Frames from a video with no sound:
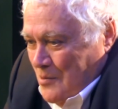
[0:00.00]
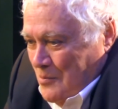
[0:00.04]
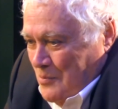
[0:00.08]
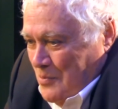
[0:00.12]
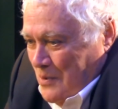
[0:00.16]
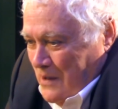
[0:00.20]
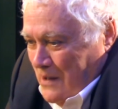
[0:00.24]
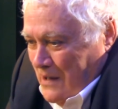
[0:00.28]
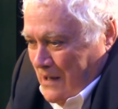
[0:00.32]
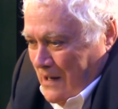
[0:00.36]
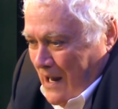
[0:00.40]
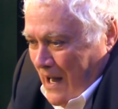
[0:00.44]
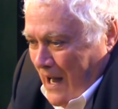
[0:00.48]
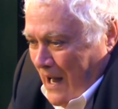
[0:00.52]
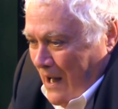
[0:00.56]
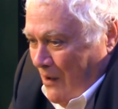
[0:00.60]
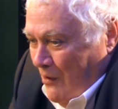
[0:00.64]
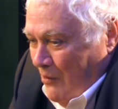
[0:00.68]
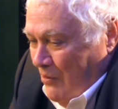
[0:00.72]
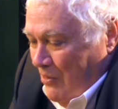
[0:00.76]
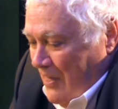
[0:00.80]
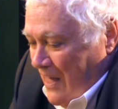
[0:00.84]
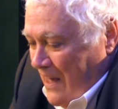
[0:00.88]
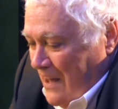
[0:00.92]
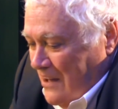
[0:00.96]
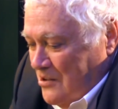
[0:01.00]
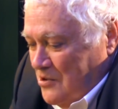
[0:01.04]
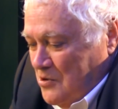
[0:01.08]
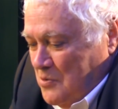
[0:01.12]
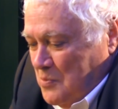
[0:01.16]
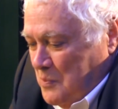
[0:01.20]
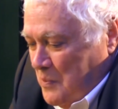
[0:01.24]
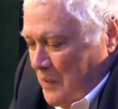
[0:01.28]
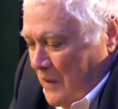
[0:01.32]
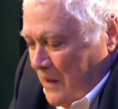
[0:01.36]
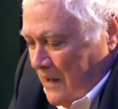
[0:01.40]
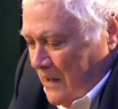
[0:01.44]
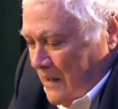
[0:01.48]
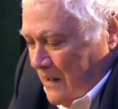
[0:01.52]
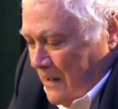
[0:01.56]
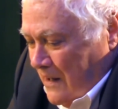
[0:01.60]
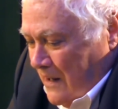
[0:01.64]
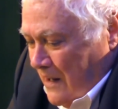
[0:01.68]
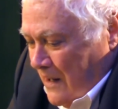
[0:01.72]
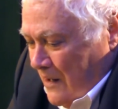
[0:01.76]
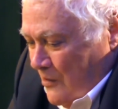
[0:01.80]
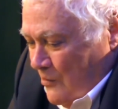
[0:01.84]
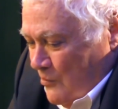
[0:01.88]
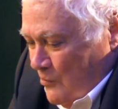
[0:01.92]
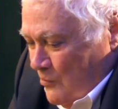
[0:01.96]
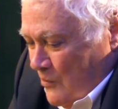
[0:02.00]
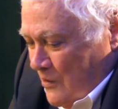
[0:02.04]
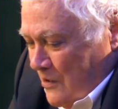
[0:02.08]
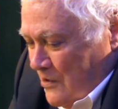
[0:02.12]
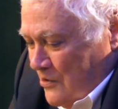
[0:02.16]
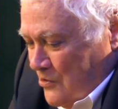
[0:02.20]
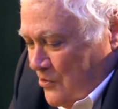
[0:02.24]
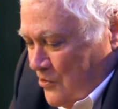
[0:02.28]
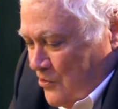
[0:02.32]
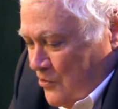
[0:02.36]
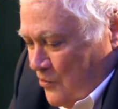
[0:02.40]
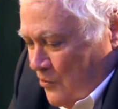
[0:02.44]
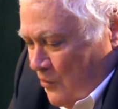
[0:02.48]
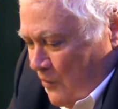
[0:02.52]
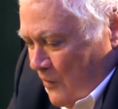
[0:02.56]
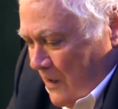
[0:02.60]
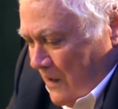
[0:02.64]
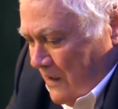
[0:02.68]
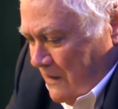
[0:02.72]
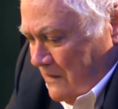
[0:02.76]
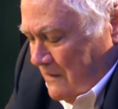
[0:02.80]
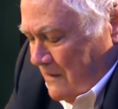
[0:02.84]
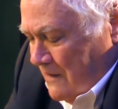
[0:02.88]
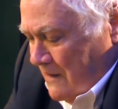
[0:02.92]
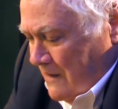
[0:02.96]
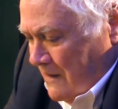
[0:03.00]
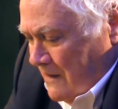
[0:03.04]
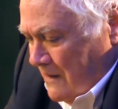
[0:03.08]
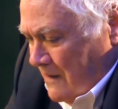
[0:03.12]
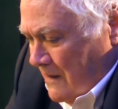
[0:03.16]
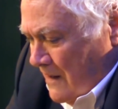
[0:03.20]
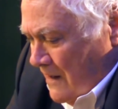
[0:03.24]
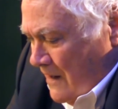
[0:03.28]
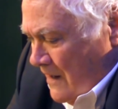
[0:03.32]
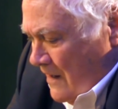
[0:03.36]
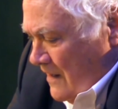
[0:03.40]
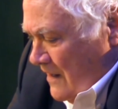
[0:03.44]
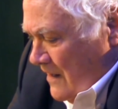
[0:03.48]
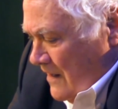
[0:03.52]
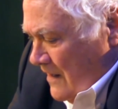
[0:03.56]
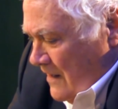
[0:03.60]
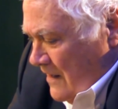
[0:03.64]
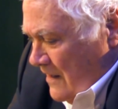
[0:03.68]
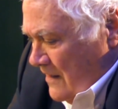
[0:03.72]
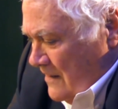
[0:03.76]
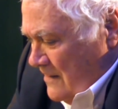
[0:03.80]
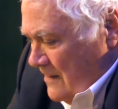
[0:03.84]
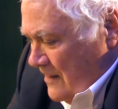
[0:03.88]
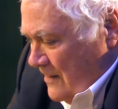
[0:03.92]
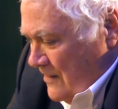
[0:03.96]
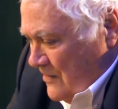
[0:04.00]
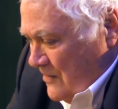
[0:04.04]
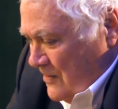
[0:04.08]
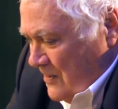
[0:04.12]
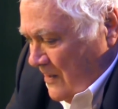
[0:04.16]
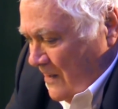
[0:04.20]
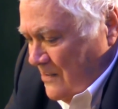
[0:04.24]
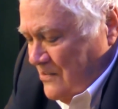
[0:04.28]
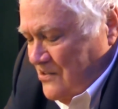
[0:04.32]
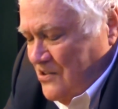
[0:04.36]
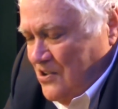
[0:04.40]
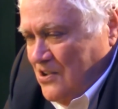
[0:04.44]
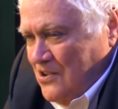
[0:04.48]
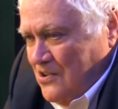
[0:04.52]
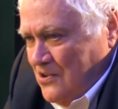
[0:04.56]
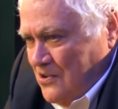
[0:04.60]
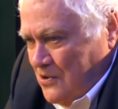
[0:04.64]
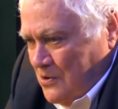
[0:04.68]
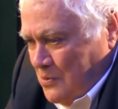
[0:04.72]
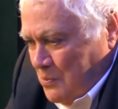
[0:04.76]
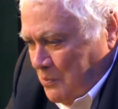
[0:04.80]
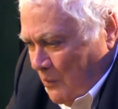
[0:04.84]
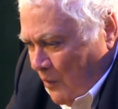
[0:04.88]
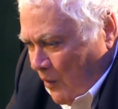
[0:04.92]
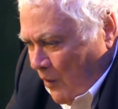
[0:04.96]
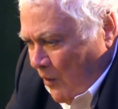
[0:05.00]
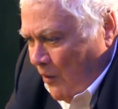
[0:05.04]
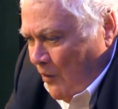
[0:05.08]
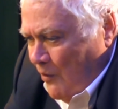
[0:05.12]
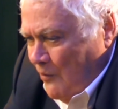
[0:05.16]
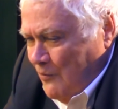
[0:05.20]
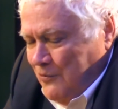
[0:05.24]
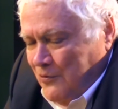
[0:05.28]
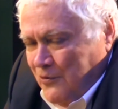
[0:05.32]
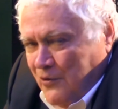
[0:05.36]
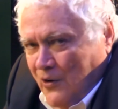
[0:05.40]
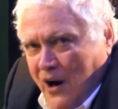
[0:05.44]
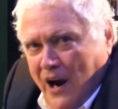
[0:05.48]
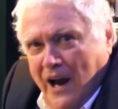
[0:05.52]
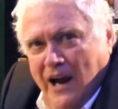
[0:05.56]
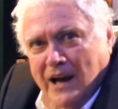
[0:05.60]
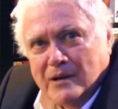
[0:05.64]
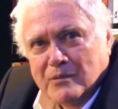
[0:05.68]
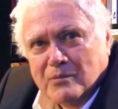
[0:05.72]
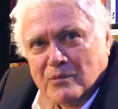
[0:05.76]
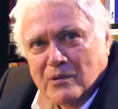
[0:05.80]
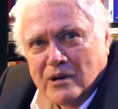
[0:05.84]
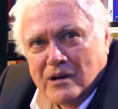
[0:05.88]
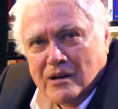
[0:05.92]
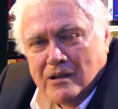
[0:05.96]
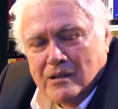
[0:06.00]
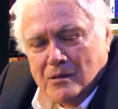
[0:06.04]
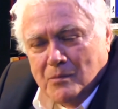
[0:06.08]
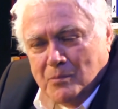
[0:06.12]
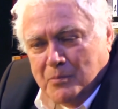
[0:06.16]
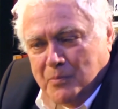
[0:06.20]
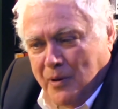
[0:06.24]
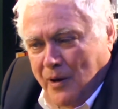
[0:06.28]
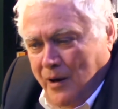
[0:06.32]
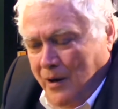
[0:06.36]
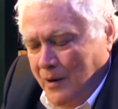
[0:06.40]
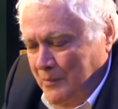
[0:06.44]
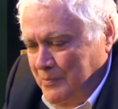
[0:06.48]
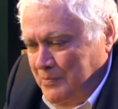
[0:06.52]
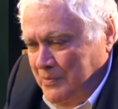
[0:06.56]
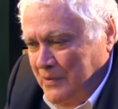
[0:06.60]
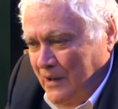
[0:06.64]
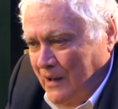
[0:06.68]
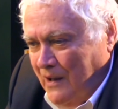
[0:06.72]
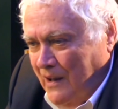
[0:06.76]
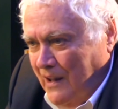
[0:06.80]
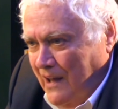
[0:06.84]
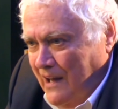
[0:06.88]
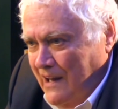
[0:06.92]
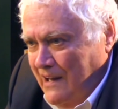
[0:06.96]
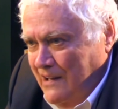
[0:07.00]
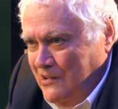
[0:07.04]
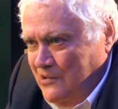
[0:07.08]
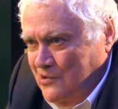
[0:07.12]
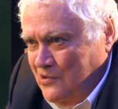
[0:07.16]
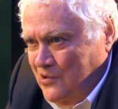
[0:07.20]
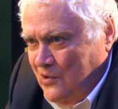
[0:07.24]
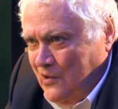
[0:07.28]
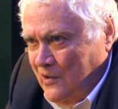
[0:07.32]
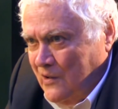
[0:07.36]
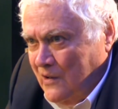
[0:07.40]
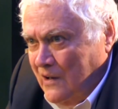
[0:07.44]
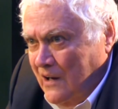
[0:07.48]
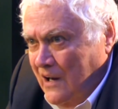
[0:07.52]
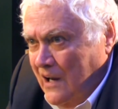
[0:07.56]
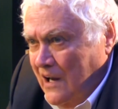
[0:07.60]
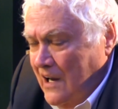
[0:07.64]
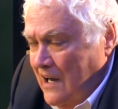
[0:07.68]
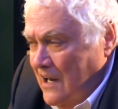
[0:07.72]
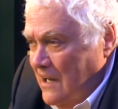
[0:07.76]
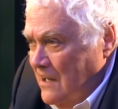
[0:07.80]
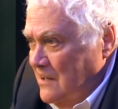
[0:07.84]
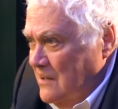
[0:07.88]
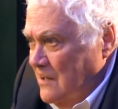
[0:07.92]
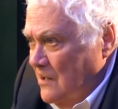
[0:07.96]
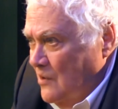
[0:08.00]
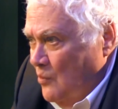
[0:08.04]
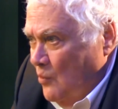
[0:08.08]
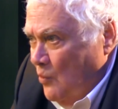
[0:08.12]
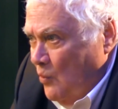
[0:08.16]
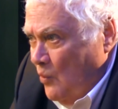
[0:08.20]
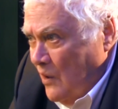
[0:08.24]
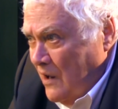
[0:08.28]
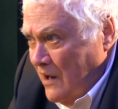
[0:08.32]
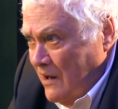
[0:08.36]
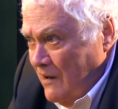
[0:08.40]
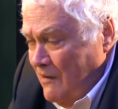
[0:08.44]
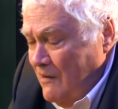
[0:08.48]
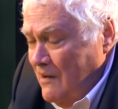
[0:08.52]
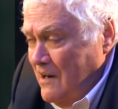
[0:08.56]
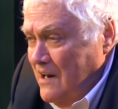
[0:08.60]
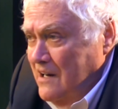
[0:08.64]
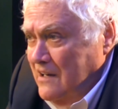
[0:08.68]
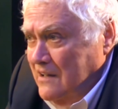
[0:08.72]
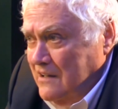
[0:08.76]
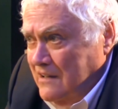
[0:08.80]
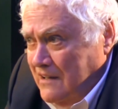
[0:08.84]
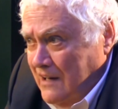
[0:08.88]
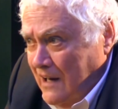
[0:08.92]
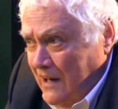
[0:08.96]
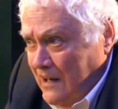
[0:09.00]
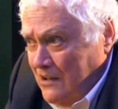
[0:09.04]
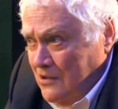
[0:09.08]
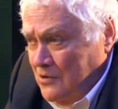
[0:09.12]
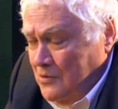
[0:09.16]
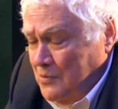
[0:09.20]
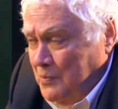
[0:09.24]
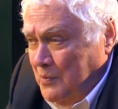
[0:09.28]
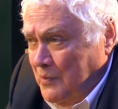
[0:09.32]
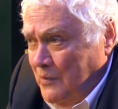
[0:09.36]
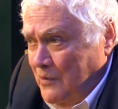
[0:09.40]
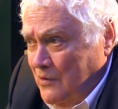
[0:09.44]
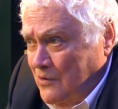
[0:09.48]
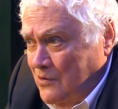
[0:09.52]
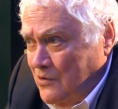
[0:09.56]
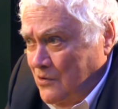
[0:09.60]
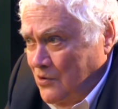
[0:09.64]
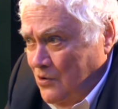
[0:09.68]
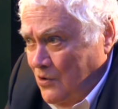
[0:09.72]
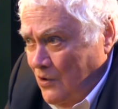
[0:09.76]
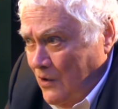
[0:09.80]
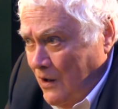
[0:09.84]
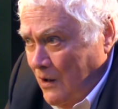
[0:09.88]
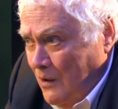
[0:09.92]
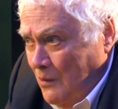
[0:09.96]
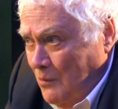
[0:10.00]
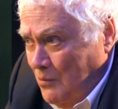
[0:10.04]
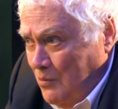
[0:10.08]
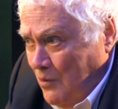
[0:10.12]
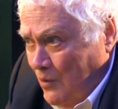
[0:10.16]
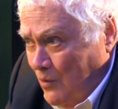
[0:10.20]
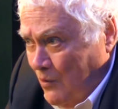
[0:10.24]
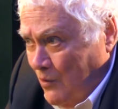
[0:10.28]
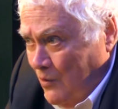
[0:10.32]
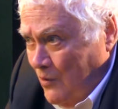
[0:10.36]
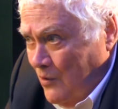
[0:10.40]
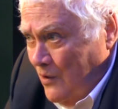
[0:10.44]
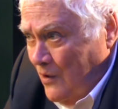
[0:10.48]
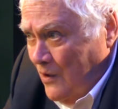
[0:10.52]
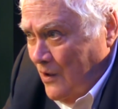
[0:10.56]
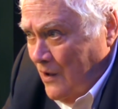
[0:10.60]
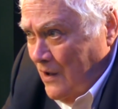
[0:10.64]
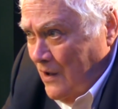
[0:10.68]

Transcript: But now that's been restricted to such a small fragment of the population that we're in desperate trouble